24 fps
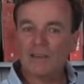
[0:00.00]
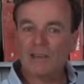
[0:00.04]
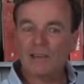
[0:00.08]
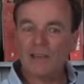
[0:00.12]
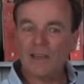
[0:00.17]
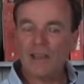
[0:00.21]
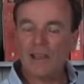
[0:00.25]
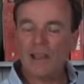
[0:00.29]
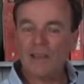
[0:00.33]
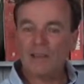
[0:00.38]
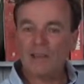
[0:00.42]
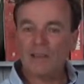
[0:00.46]

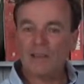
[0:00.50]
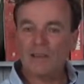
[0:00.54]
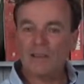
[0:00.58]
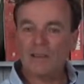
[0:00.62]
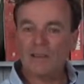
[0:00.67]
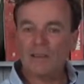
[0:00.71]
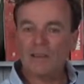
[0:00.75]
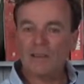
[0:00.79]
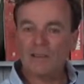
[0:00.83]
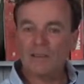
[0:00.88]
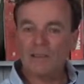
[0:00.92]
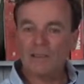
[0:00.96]
Now,
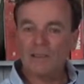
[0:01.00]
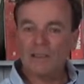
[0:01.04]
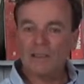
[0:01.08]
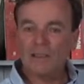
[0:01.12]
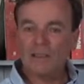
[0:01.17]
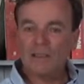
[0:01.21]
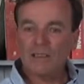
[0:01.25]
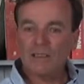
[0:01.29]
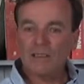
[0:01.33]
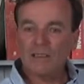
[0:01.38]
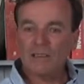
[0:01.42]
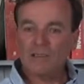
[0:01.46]

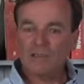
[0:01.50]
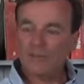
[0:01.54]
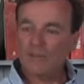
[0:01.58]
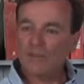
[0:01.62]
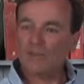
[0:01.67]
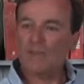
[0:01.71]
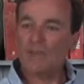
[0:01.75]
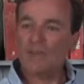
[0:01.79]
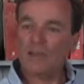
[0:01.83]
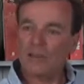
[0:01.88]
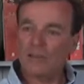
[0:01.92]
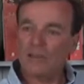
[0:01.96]
you,
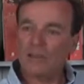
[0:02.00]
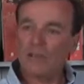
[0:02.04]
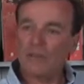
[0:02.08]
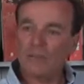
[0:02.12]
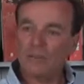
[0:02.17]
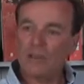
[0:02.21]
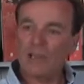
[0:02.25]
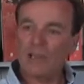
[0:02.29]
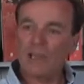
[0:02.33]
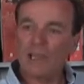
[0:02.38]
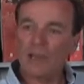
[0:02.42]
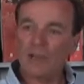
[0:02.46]
oh, you
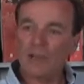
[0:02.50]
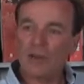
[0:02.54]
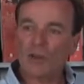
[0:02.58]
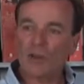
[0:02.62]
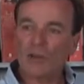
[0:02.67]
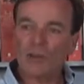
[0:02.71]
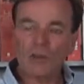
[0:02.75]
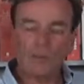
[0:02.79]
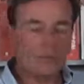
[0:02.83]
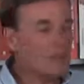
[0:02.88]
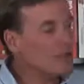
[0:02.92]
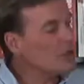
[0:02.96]
feel that,
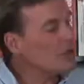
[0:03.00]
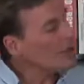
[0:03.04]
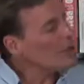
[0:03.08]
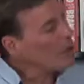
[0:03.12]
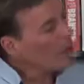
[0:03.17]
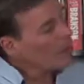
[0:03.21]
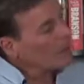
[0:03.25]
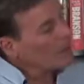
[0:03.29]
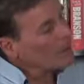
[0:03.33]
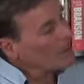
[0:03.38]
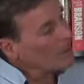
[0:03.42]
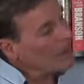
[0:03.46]
Don. I mean, you're
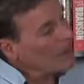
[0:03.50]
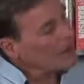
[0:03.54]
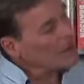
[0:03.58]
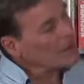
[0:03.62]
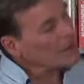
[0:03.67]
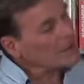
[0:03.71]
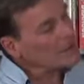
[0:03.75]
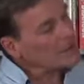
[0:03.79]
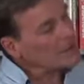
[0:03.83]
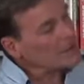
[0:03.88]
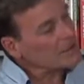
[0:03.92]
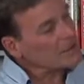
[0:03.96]
helping
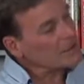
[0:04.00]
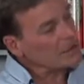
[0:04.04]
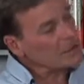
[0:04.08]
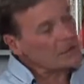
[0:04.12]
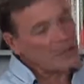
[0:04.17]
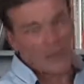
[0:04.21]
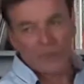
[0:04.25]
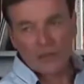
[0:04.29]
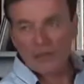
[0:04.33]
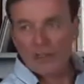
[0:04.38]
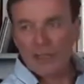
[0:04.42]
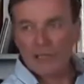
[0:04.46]
others. Is that
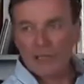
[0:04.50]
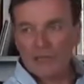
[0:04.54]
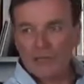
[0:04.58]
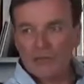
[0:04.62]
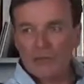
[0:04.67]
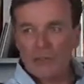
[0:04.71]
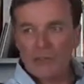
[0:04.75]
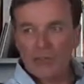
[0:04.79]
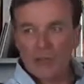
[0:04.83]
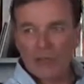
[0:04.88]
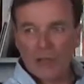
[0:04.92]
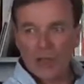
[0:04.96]
so that
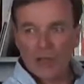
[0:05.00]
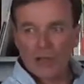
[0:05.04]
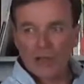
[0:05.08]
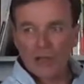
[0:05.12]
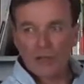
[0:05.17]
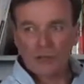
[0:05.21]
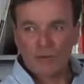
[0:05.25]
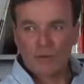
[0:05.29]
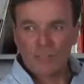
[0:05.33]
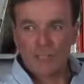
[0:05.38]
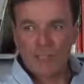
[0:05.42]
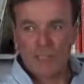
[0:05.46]
gives you the
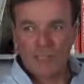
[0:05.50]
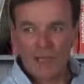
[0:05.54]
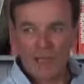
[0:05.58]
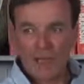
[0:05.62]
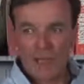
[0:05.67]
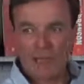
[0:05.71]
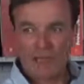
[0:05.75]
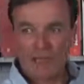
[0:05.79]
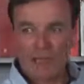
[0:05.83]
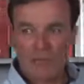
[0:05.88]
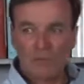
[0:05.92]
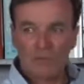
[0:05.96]
altruistic
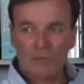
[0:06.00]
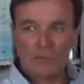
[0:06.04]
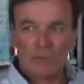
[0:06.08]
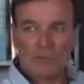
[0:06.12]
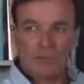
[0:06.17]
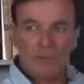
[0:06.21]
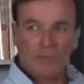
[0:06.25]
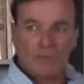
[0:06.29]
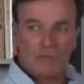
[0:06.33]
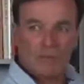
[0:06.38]
outcomes?